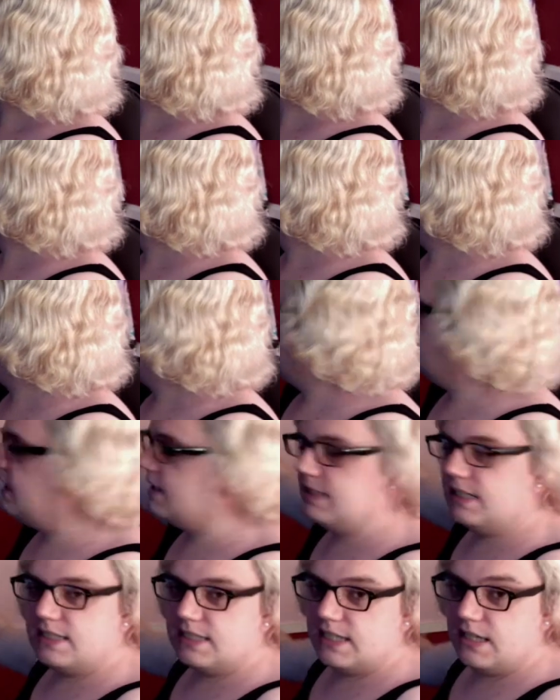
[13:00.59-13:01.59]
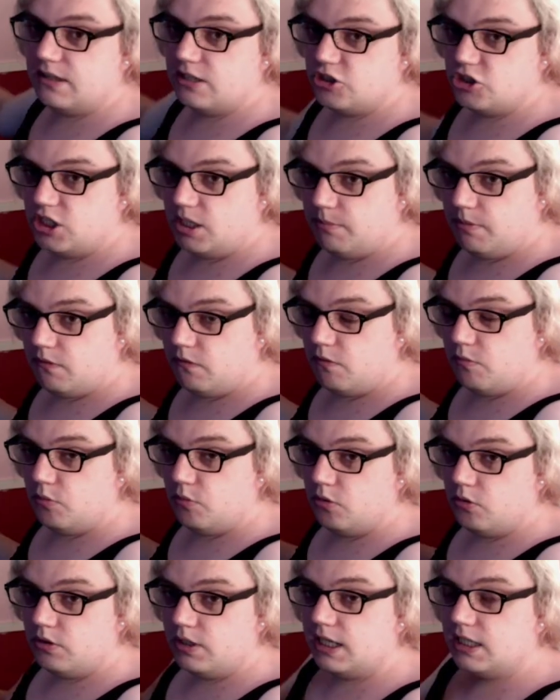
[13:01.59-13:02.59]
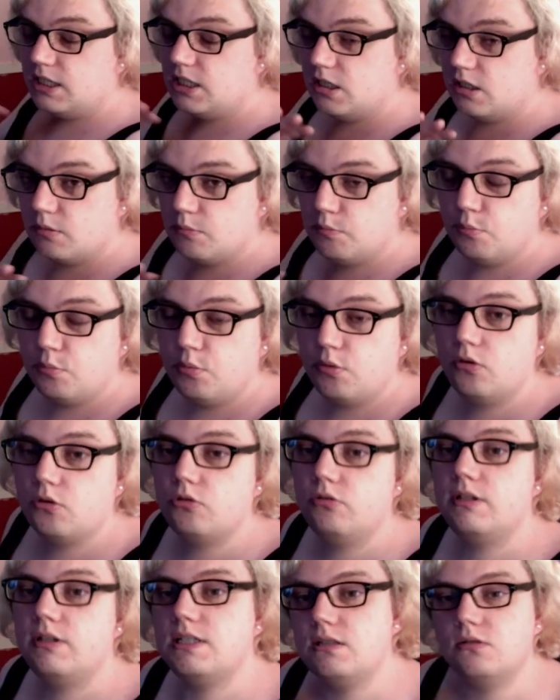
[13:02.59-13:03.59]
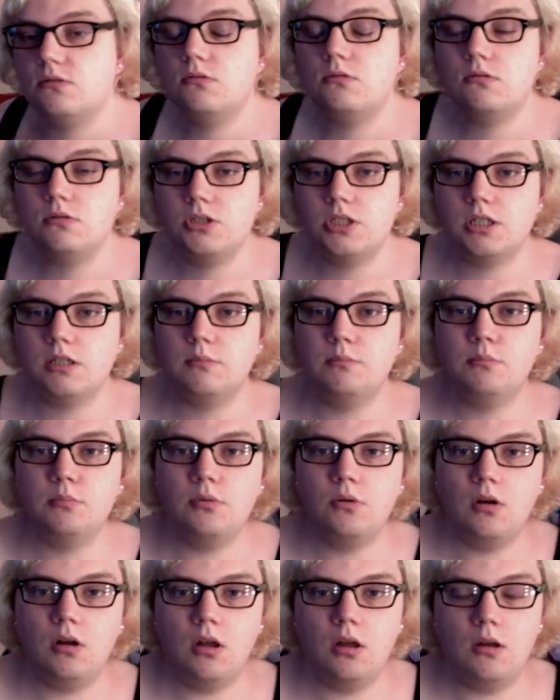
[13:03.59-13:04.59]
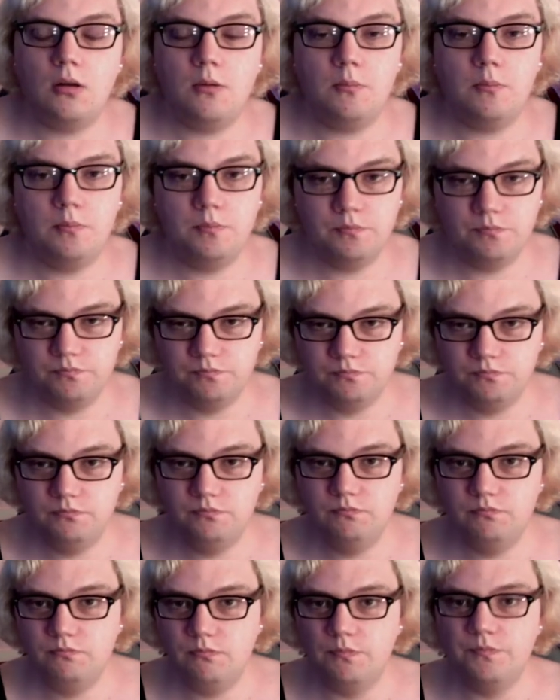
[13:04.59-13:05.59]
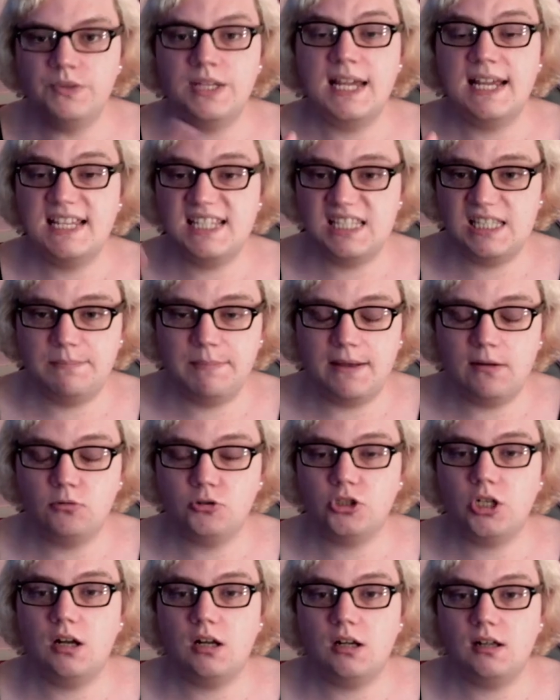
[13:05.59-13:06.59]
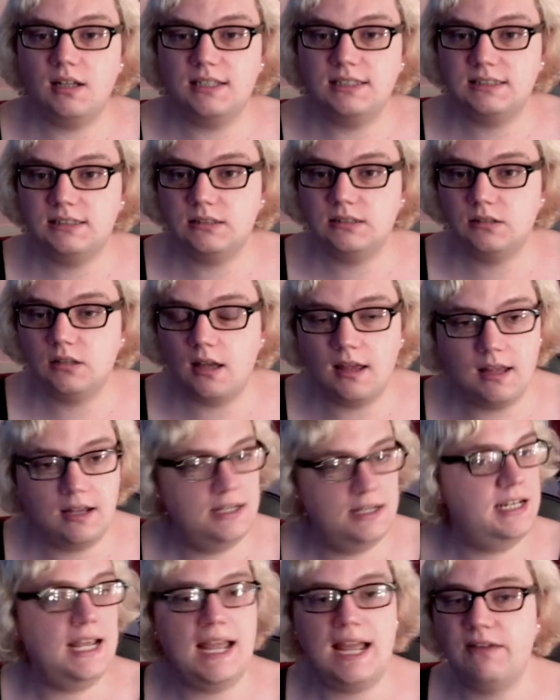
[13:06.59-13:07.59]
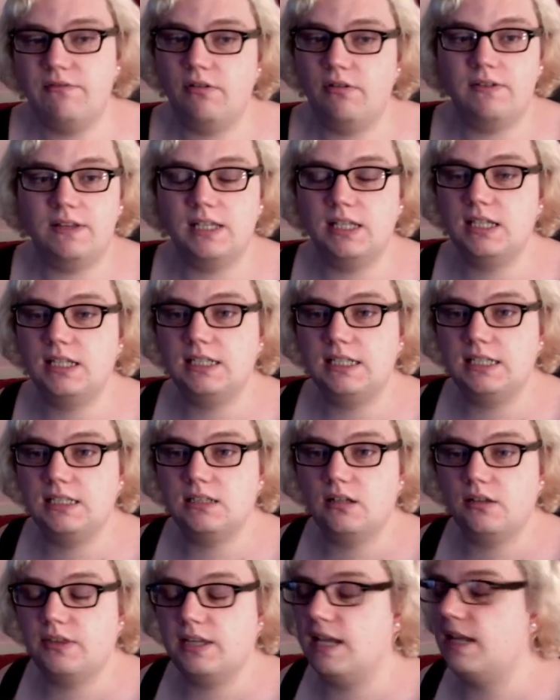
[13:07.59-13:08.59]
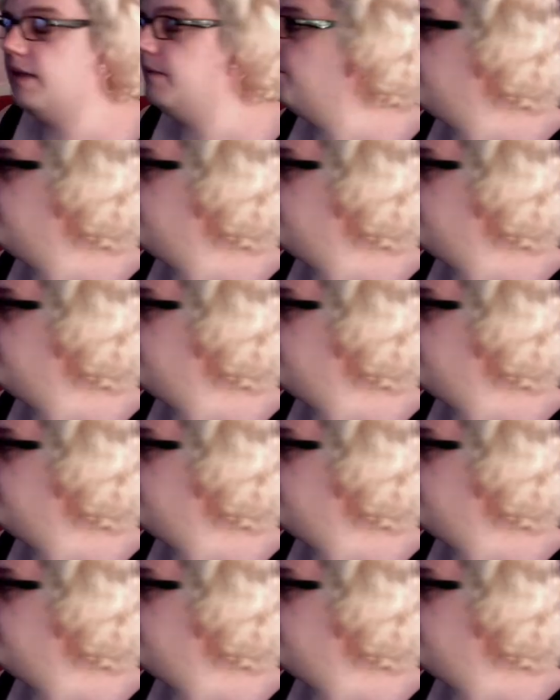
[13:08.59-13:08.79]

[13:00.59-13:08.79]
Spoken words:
But the thing is, it's in the shape of the moon, and you can put crystals, you can put spell jars and everything you need on there.